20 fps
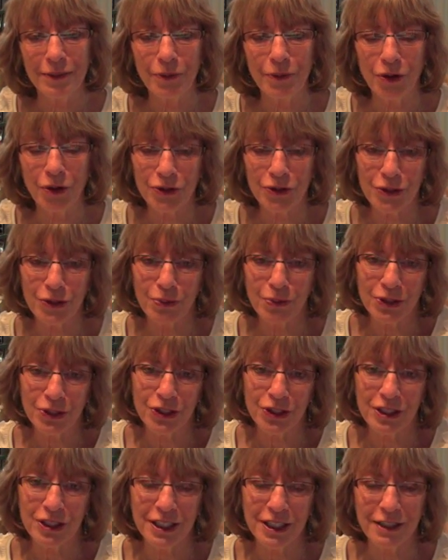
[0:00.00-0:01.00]
Also want
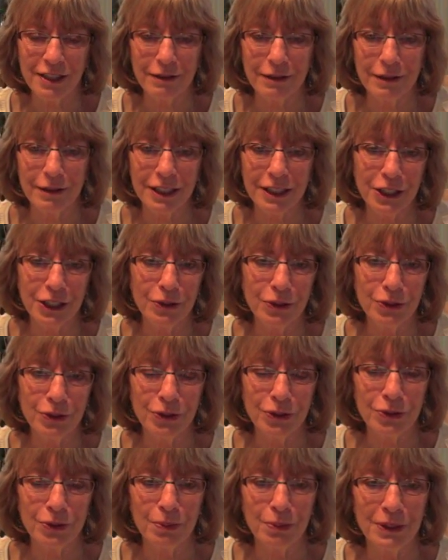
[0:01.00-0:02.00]
you to take a look at
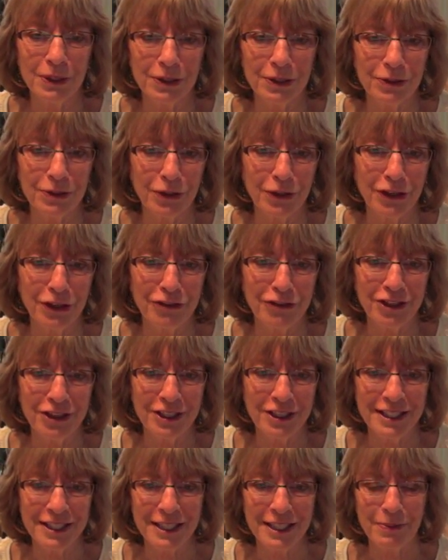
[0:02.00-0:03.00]
YouTube and to try to
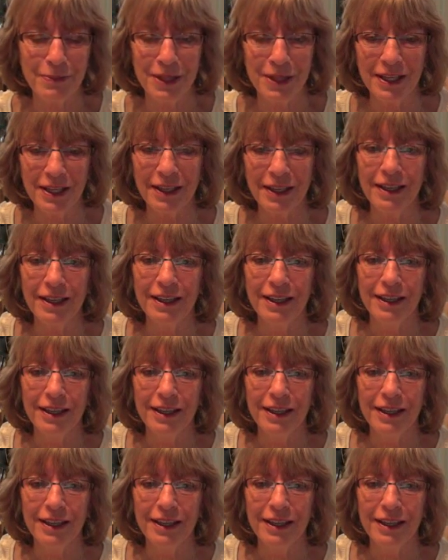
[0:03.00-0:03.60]
find something